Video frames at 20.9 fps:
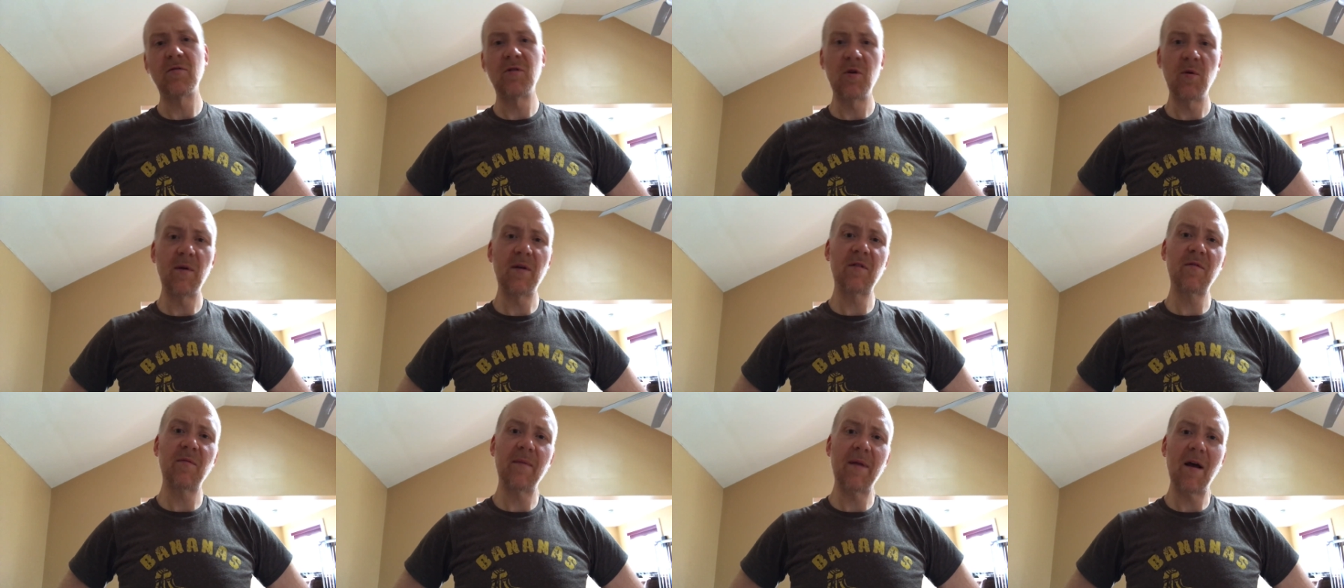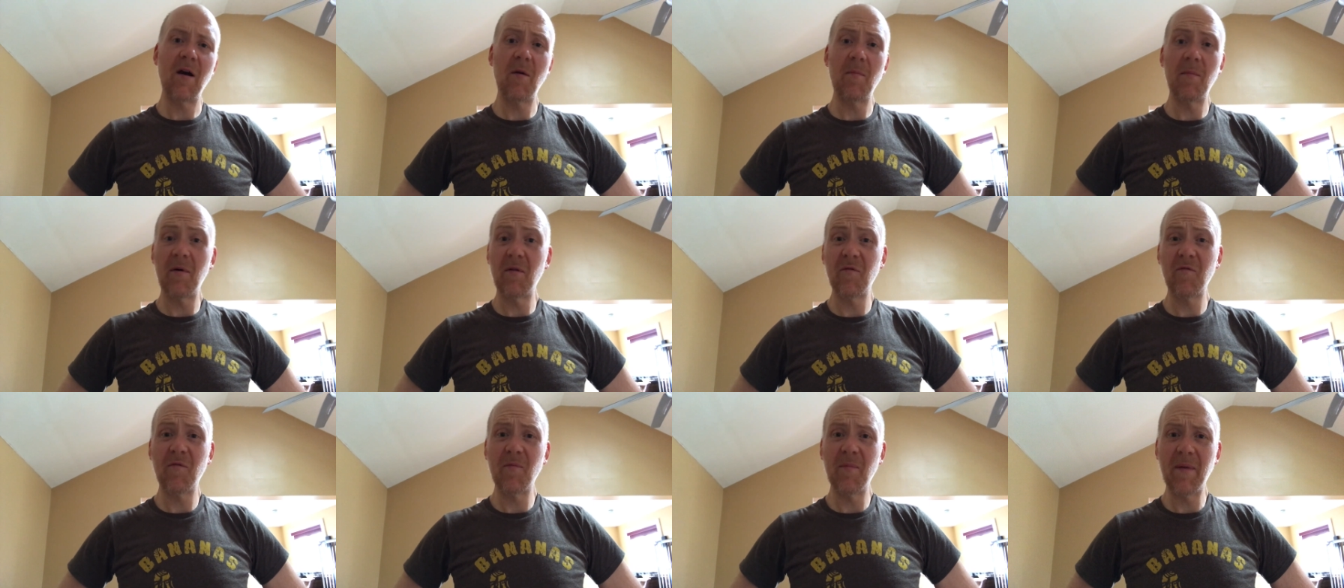2 weeks from now, a
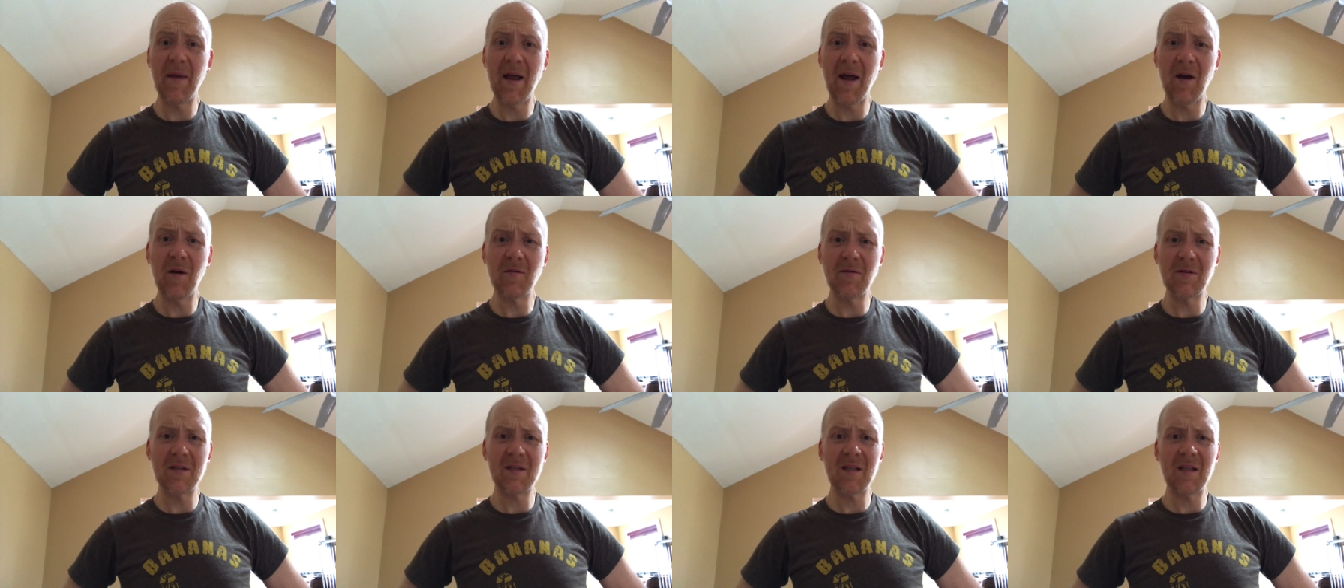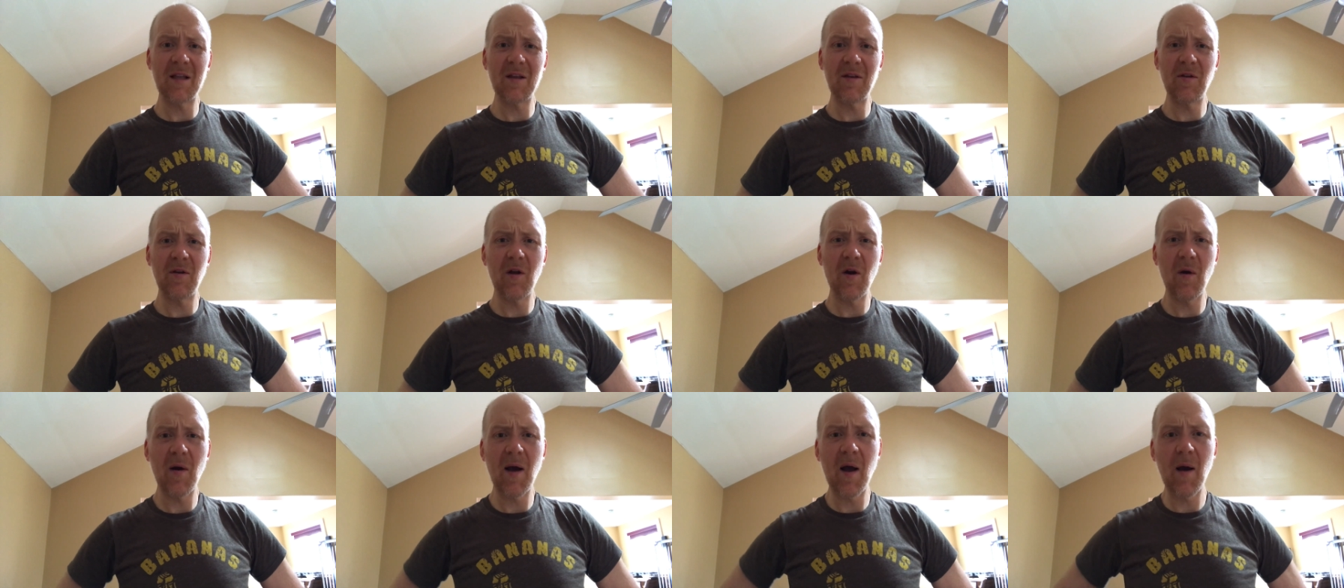month from now, just to let you
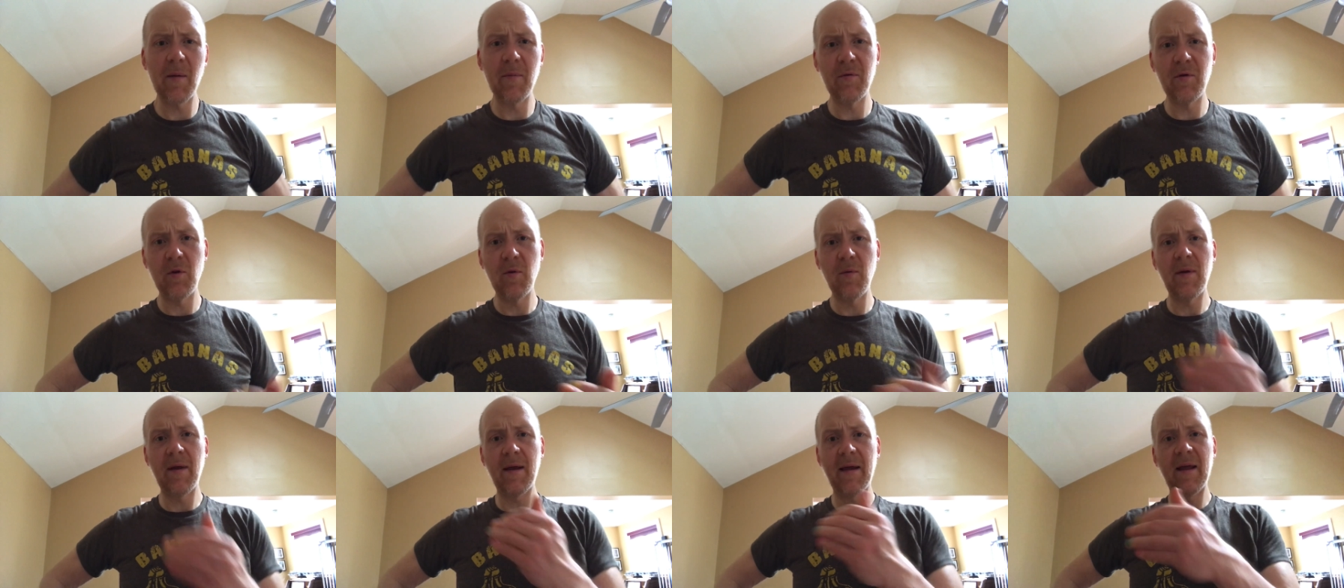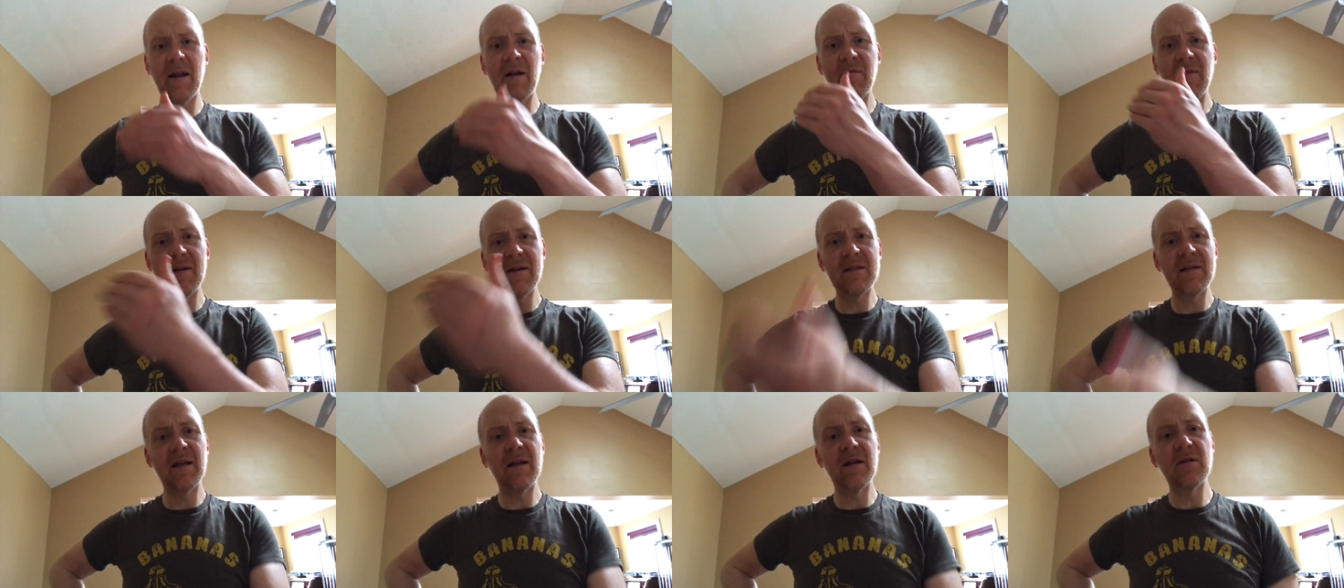know how I'm doing and if I
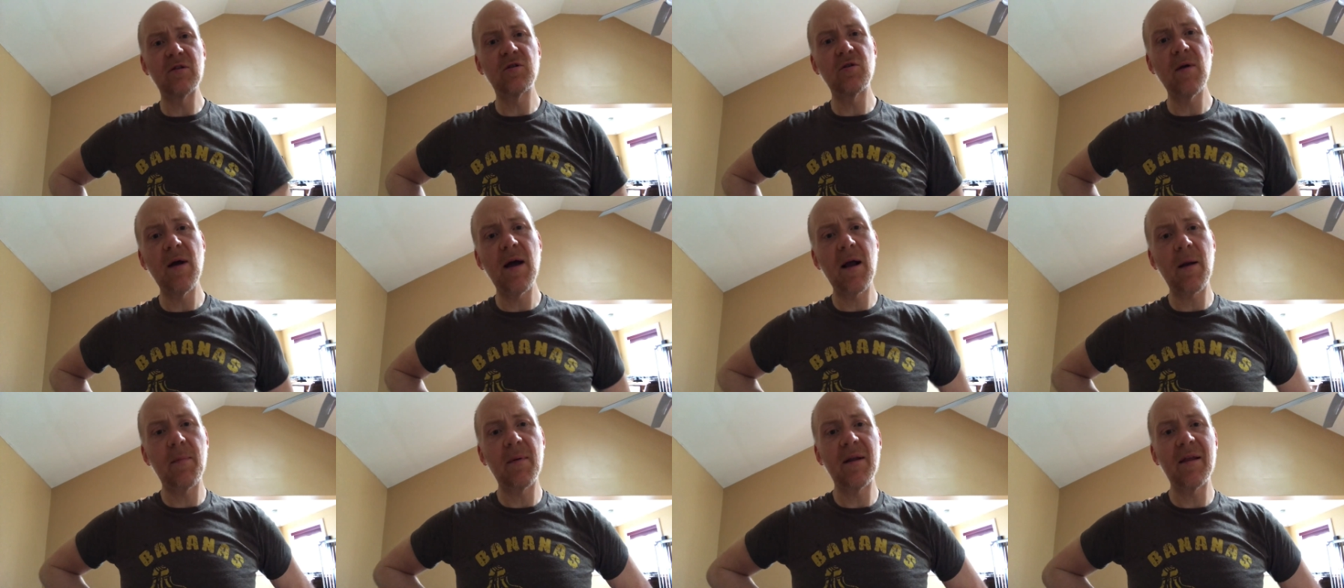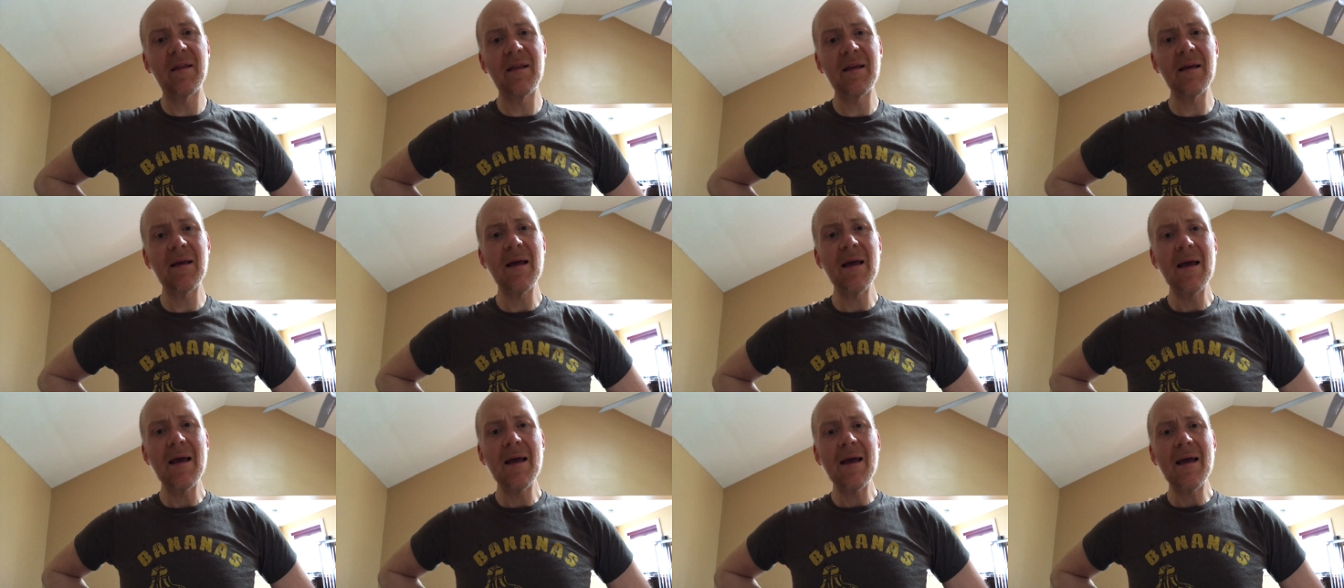stayed on track. But I think